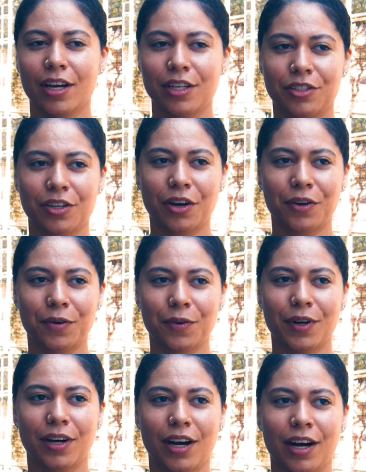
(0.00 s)

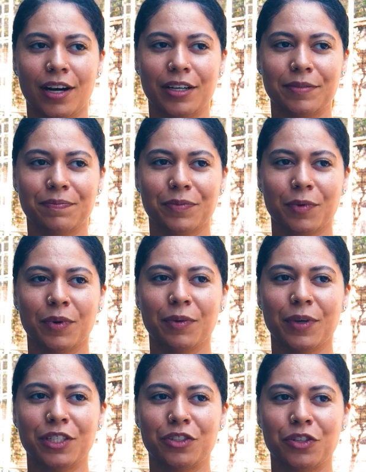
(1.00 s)
So we
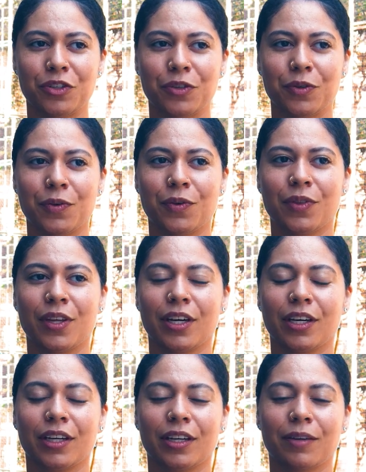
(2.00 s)
went to
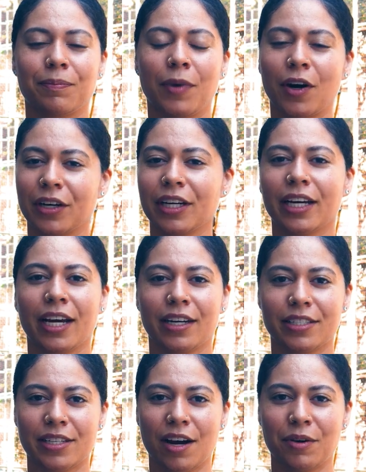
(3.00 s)
the park in
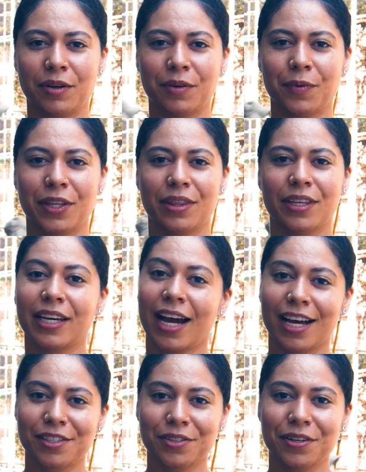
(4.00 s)
Kanazawa with the
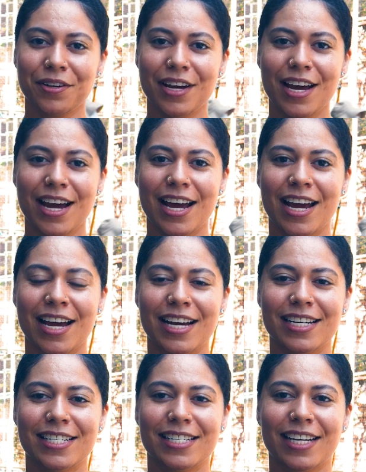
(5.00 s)
castle,
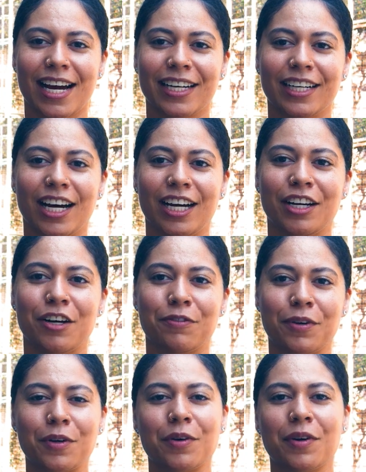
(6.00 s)
and I got a
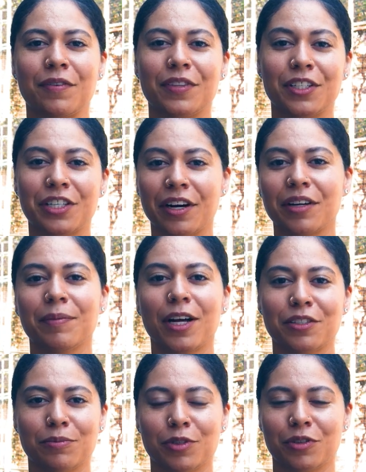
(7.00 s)
photo of the cherry
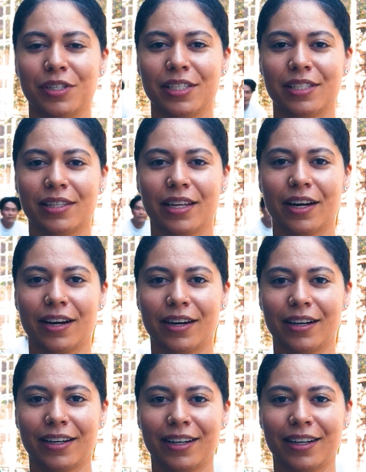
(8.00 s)
blossom trees in there.